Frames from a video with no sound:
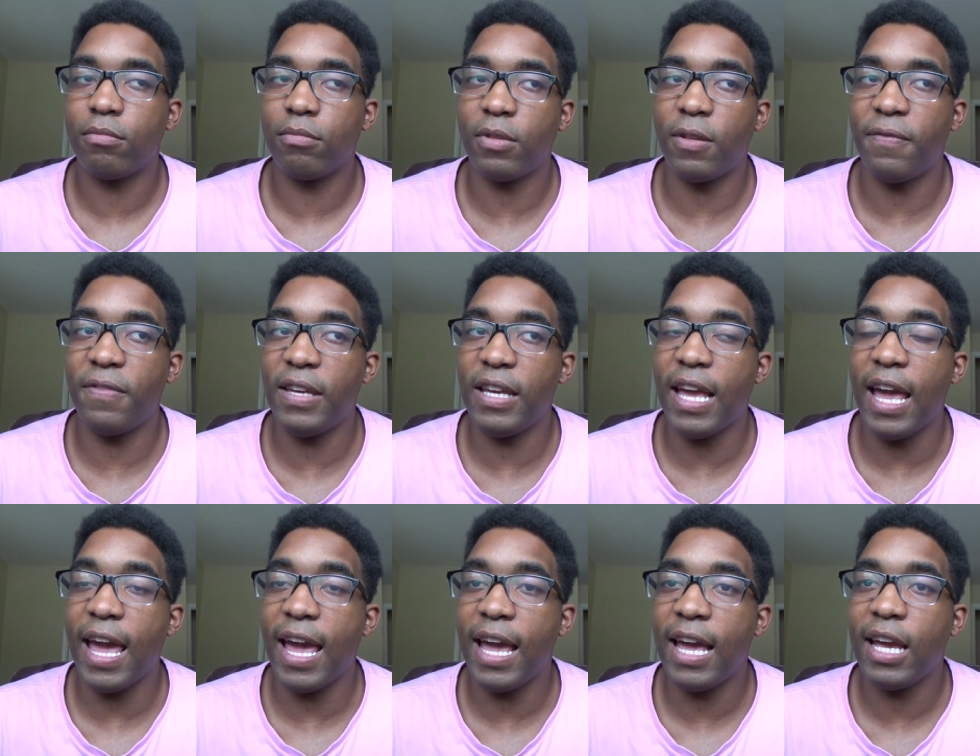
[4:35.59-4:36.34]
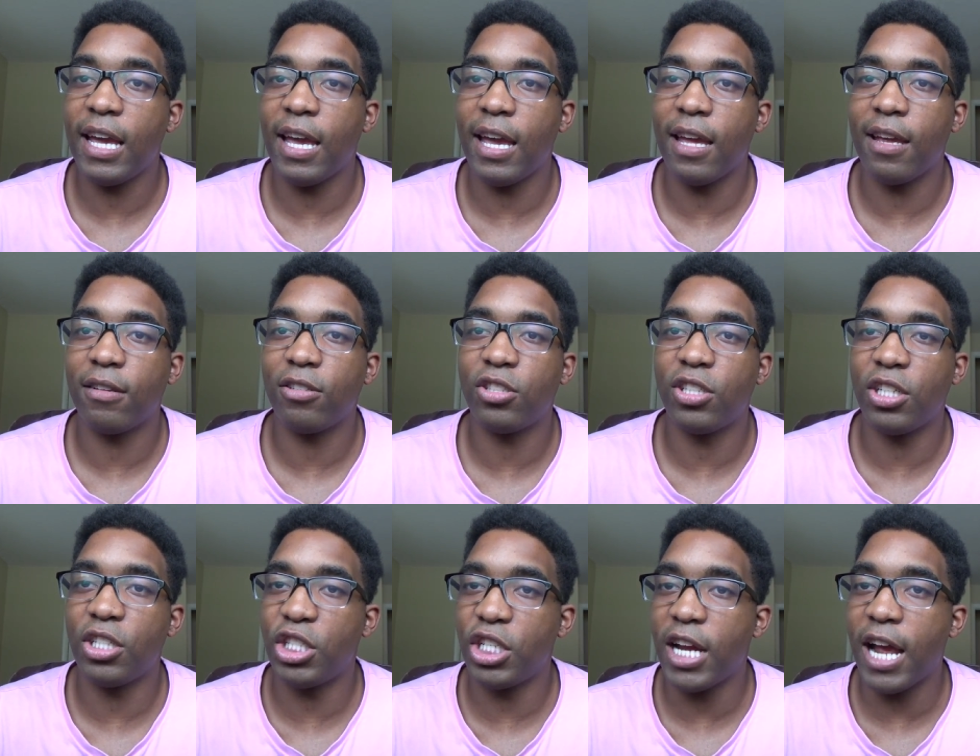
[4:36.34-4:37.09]
the VA and
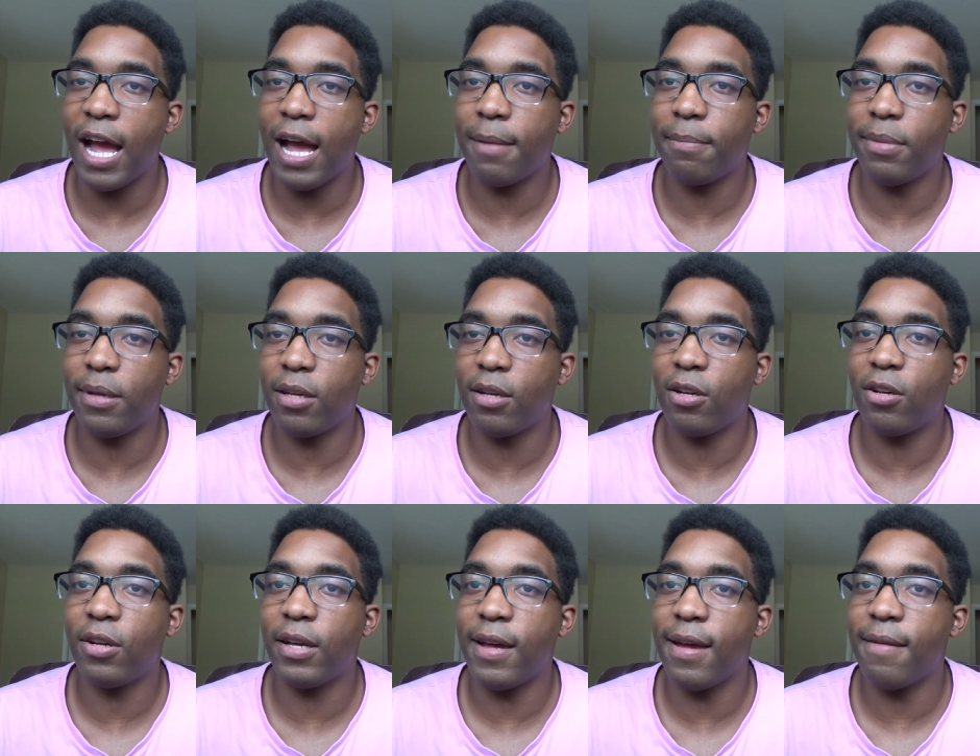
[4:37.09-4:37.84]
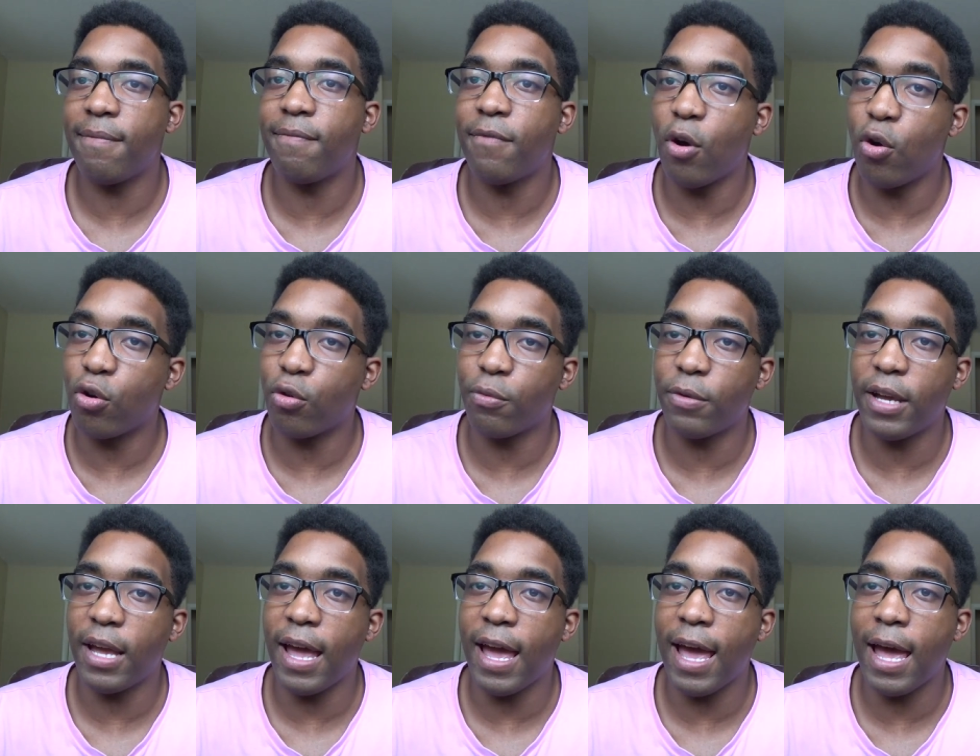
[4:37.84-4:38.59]
the GI Bill and Voc
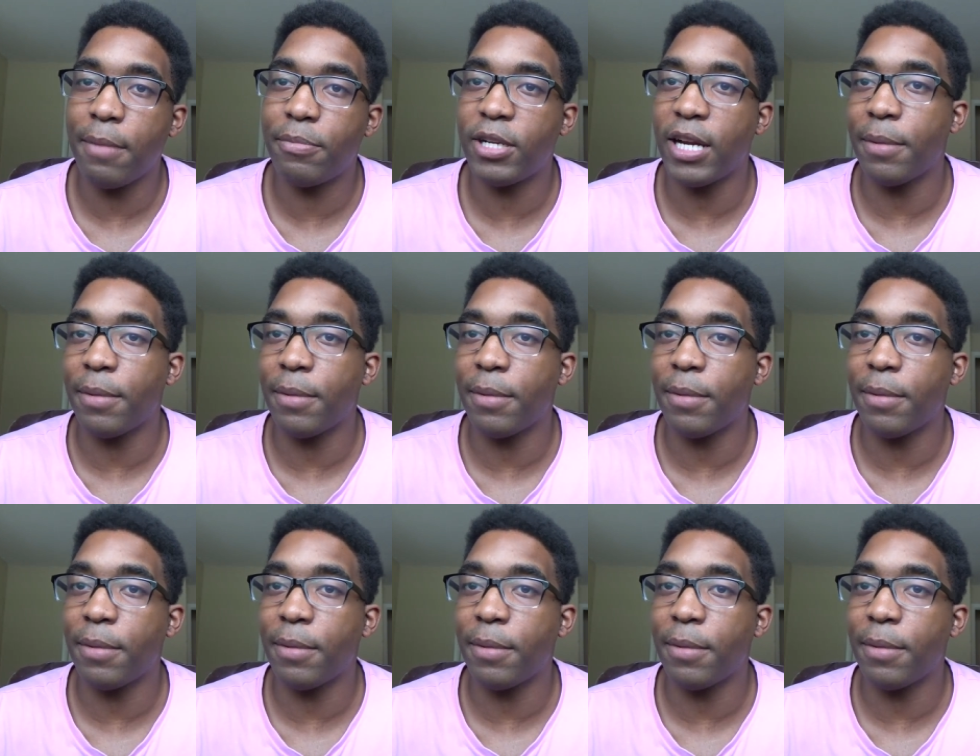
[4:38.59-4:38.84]
Rehab,